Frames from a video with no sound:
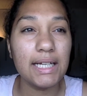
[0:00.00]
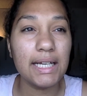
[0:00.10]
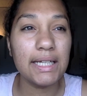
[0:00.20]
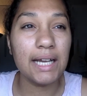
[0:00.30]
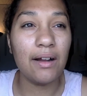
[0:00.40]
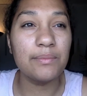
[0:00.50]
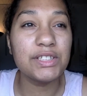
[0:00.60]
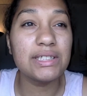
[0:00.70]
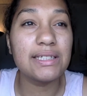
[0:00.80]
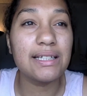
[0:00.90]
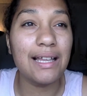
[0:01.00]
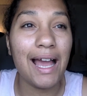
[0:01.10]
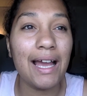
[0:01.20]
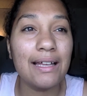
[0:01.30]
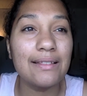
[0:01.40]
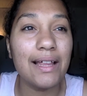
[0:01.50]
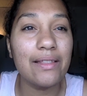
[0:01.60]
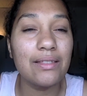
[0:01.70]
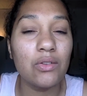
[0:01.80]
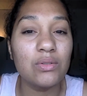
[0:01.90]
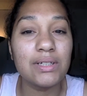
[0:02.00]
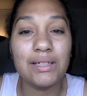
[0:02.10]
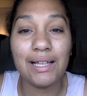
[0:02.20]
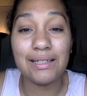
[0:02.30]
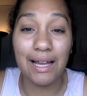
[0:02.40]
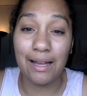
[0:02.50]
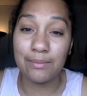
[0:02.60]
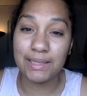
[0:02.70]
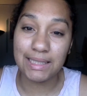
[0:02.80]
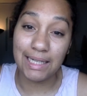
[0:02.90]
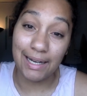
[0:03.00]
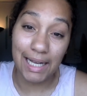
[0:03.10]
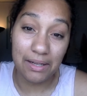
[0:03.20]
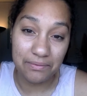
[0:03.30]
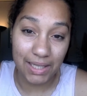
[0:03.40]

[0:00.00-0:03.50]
And I'm just glad that those are not the habits that I have